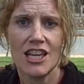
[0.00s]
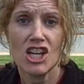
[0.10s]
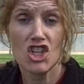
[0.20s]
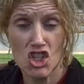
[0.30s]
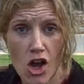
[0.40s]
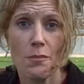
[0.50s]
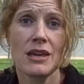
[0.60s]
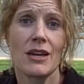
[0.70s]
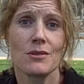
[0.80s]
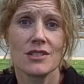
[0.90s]
it shot
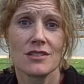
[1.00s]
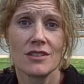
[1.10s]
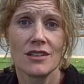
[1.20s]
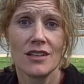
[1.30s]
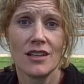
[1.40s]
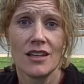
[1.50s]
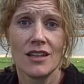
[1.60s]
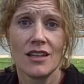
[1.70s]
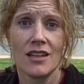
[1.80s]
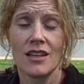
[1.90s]
me out.
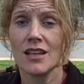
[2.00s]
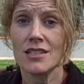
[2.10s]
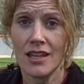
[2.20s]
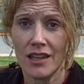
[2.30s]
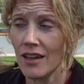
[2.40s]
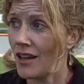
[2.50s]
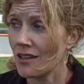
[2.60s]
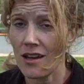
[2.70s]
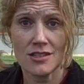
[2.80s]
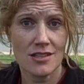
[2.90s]
Now I'll tell you, I
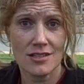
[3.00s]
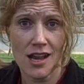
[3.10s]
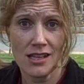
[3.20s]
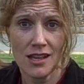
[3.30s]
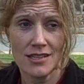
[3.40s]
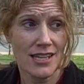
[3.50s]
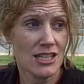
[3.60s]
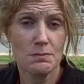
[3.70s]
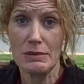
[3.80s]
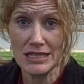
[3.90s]
got to the sidelines, had
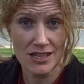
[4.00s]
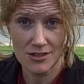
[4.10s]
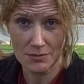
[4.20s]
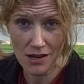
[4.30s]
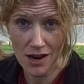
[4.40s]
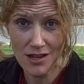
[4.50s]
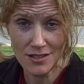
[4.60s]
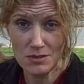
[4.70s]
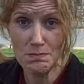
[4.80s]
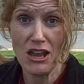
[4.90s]
these big tears in my eyes,
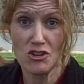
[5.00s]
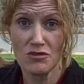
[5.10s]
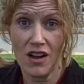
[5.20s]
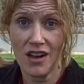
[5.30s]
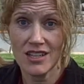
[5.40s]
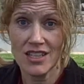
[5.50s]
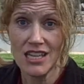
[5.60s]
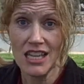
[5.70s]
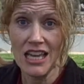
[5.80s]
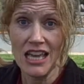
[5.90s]
I was petrified,
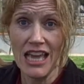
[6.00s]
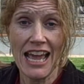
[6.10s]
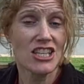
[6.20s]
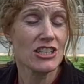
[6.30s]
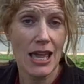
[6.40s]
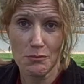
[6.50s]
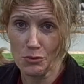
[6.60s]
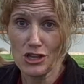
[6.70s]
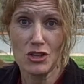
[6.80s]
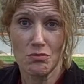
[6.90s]
and just kept
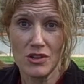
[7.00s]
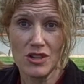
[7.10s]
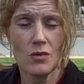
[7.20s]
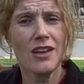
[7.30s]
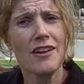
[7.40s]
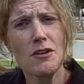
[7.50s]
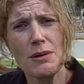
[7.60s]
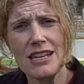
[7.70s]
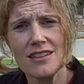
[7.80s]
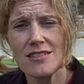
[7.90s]
breathing, while
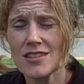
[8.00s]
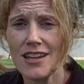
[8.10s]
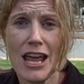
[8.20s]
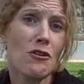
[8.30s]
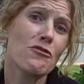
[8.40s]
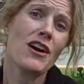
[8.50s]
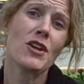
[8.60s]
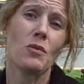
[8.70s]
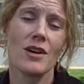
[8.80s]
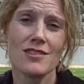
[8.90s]
everybody else decided how fun
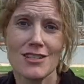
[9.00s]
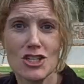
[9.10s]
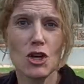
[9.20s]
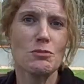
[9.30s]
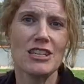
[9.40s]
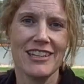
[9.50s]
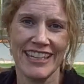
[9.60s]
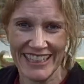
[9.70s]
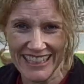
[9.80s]
it was and jumped in.